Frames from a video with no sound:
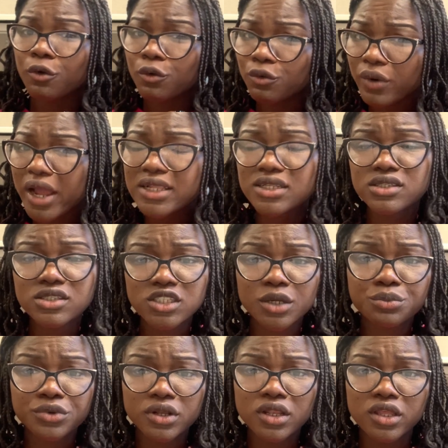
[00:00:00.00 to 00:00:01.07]
Write it
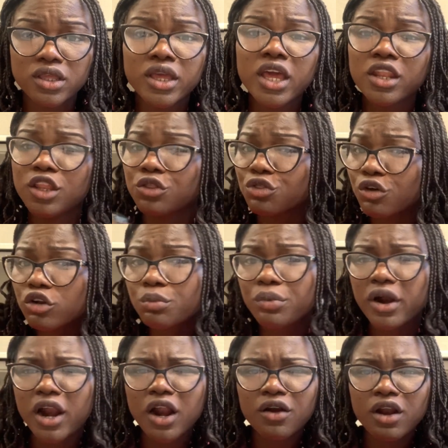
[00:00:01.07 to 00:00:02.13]
separately. The third
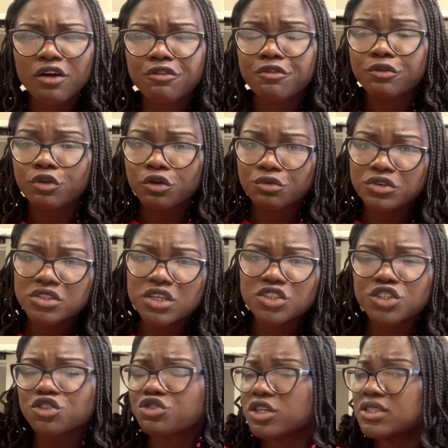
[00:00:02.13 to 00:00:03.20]
paragraph, your research
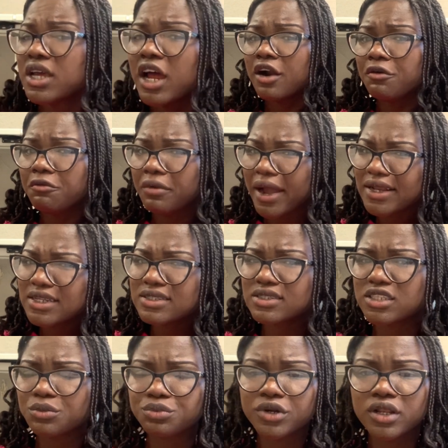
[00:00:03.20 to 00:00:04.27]
interest, write it
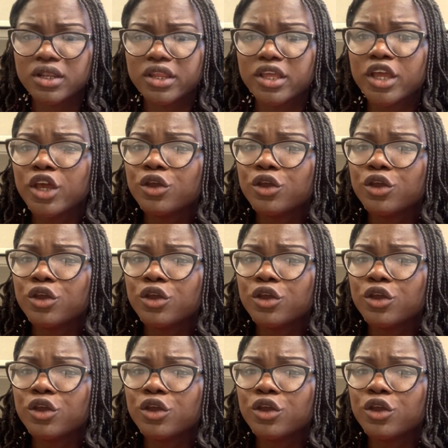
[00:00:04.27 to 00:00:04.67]
separately.